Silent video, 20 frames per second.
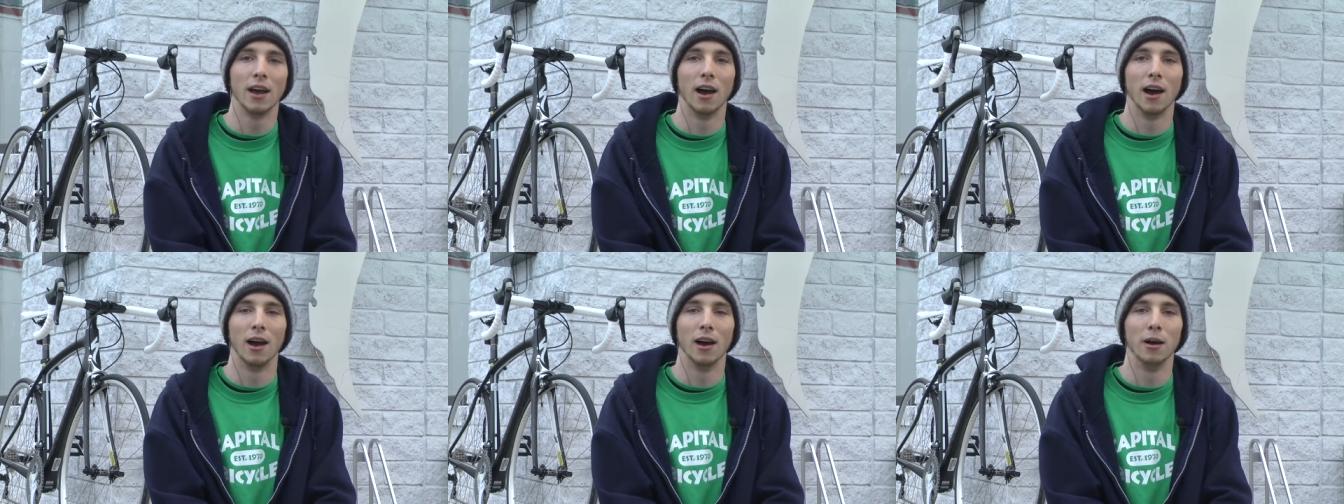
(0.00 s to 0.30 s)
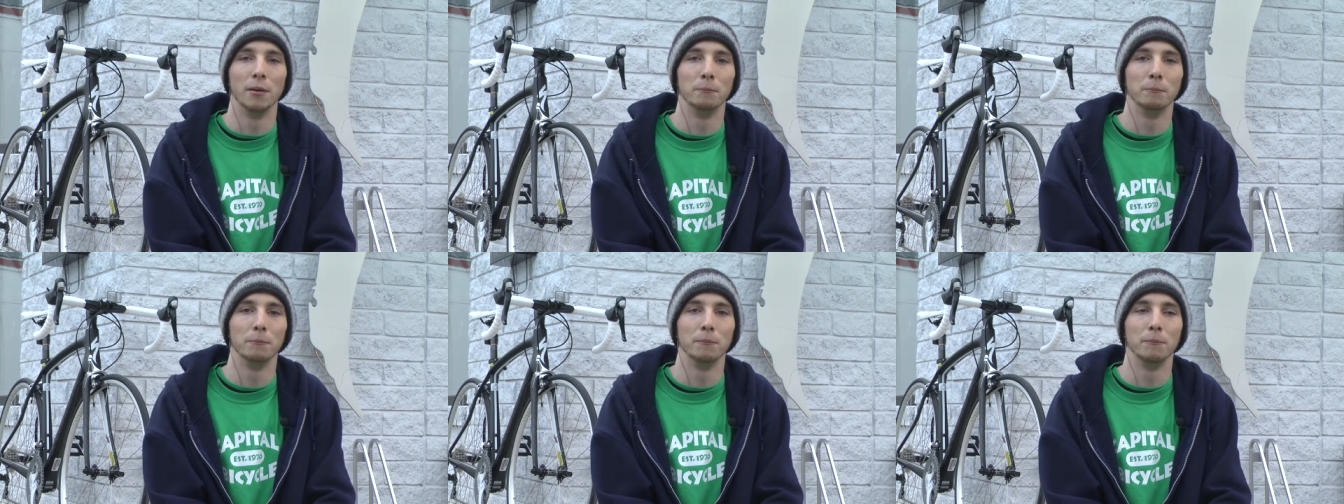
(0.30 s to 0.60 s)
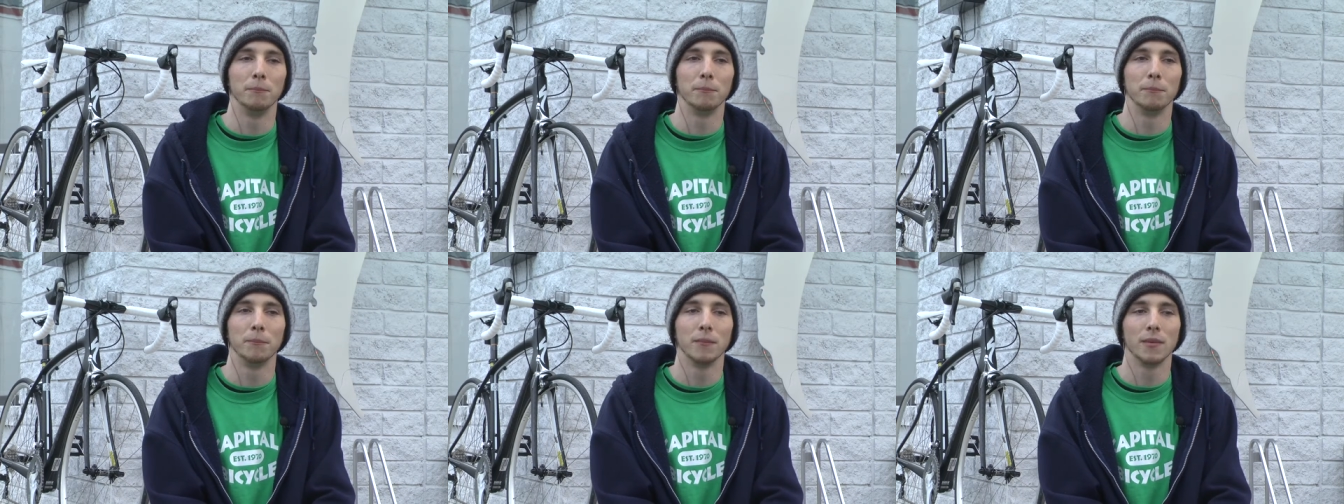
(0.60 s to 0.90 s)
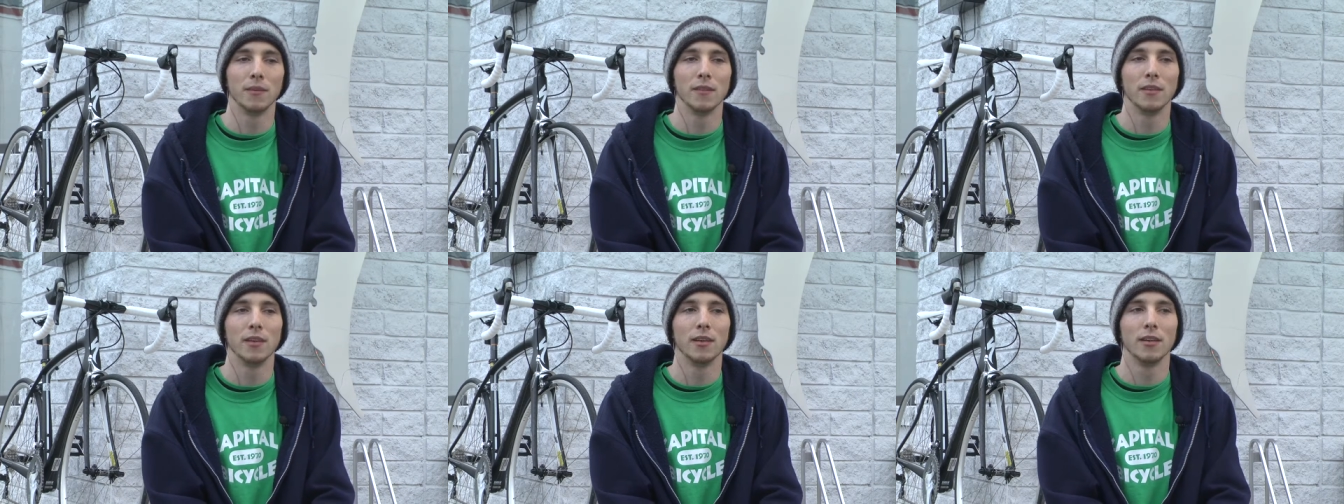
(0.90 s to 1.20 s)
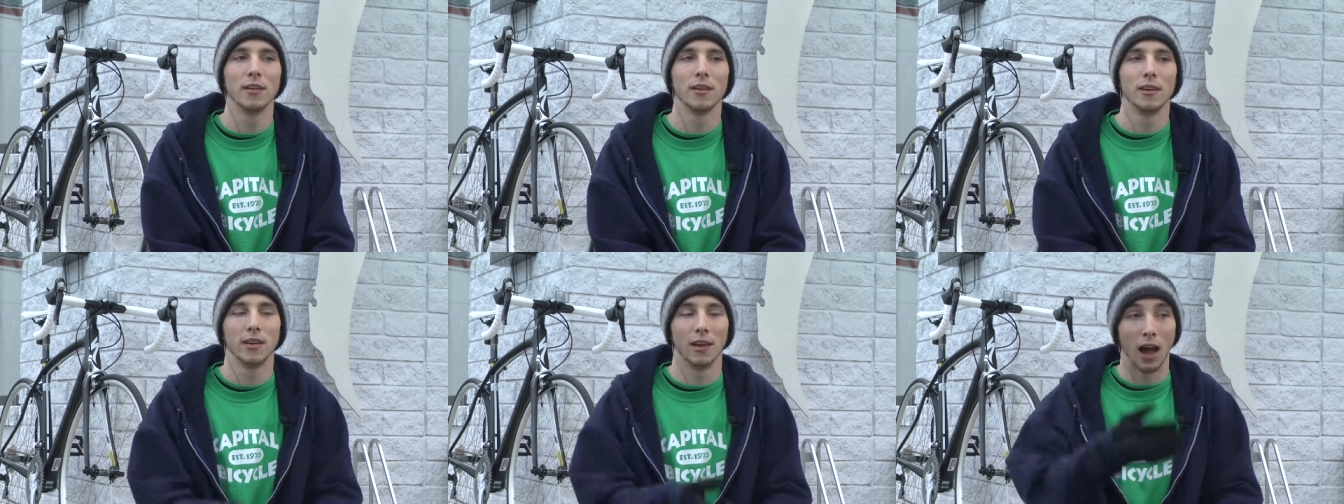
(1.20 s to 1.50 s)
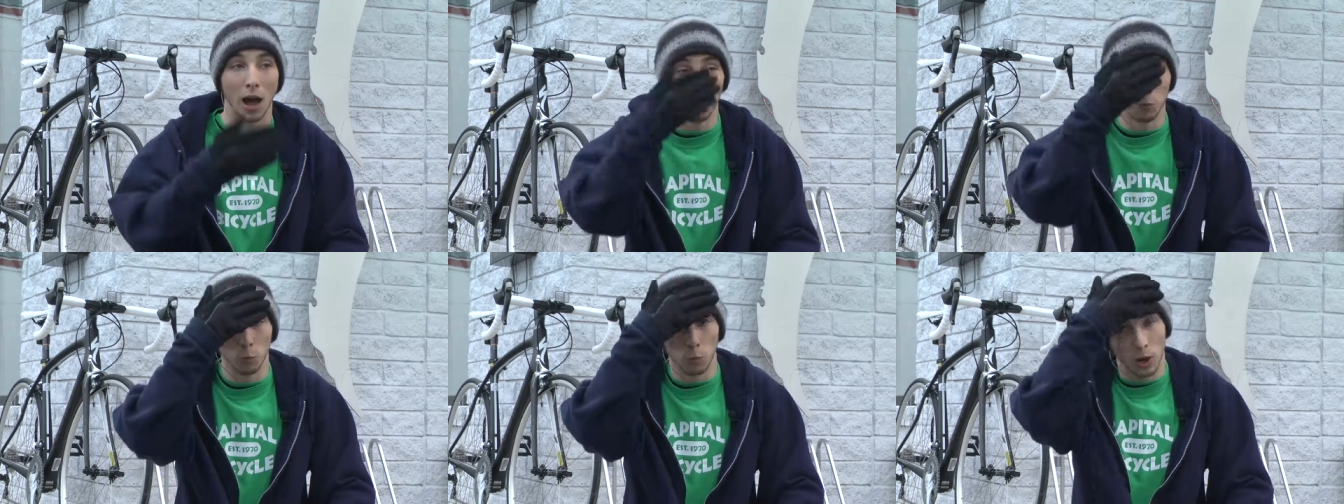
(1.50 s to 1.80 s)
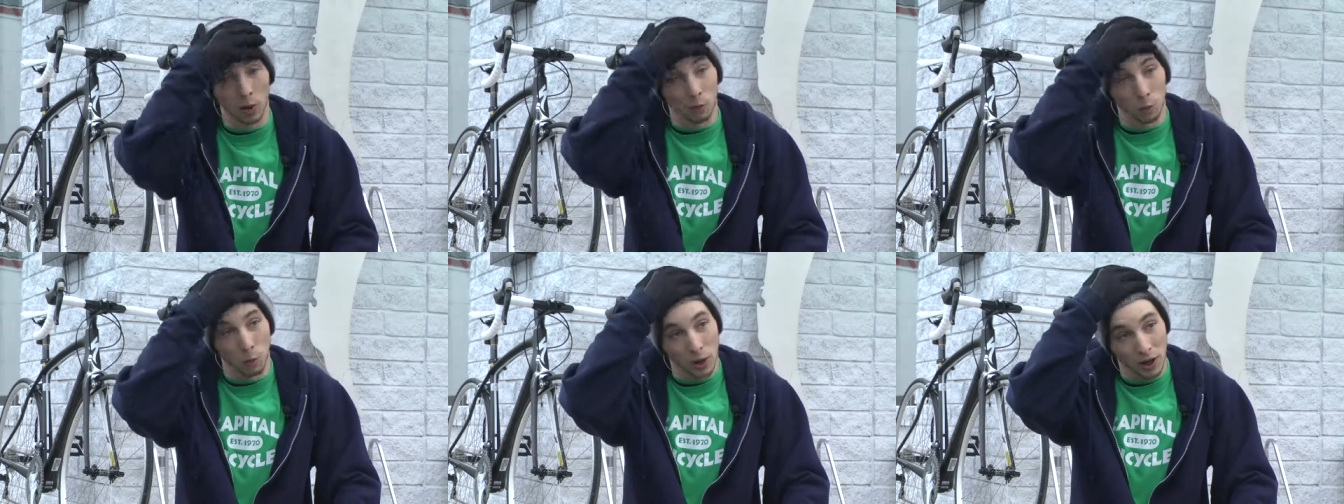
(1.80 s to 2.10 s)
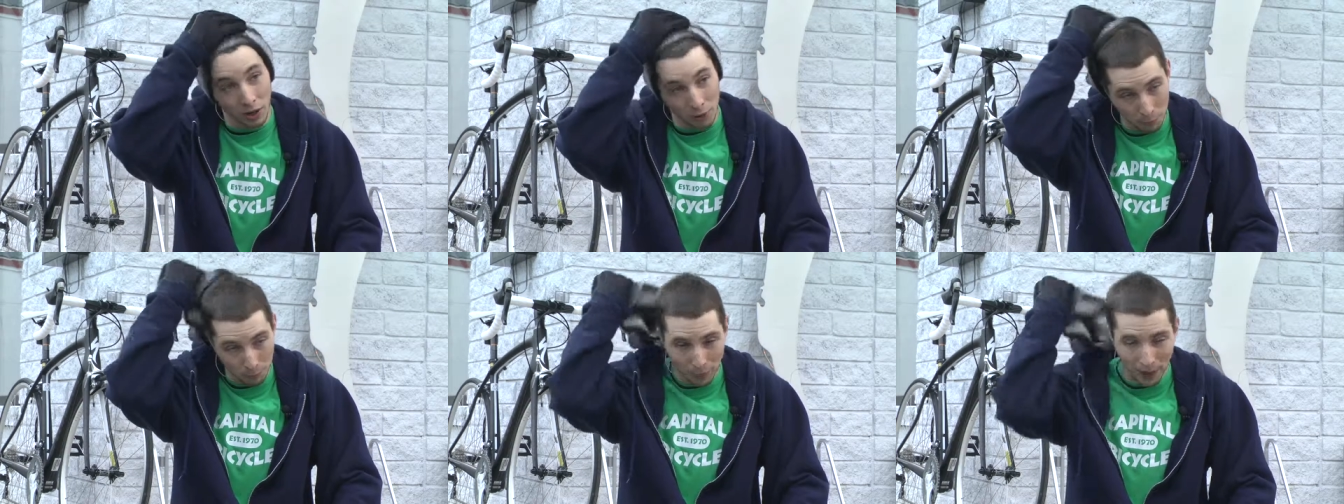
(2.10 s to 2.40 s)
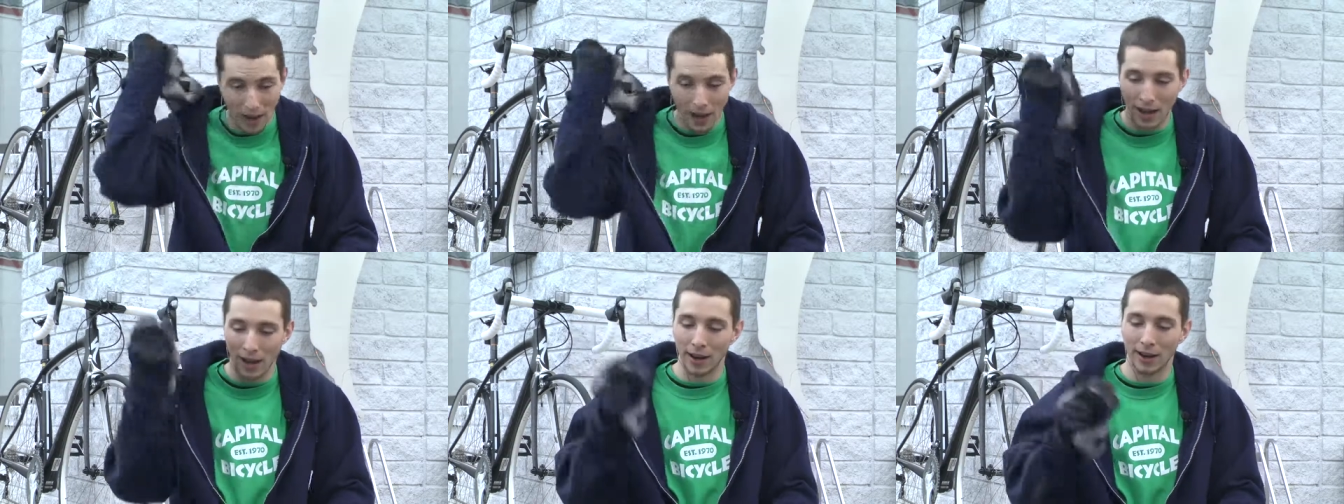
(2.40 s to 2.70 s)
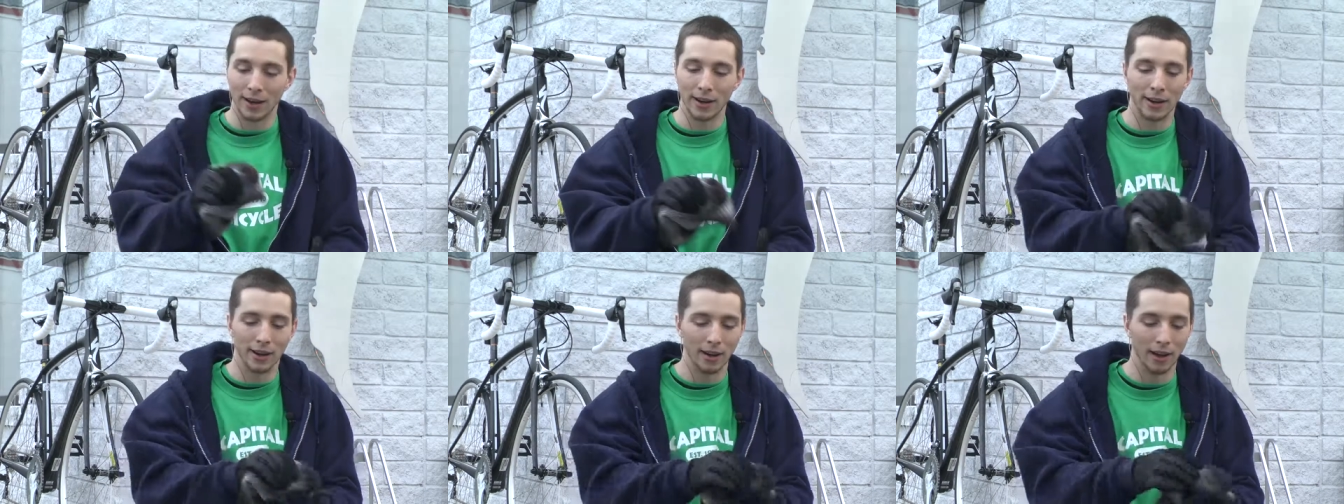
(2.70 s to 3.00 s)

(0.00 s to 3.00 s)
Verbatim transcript: Um, I'm, I'm wearing mine.